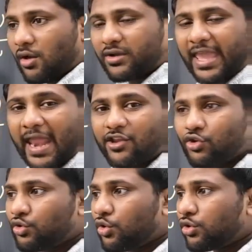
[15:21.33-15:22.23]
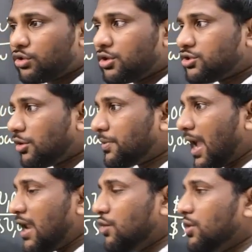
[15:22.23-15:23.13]
Now, can you go to the
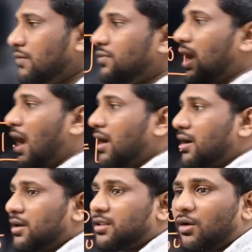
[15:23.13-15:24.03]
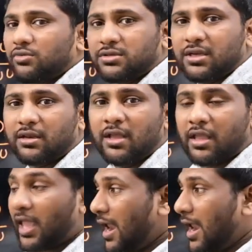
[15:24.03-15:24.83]
shop? Can you give the 100,000?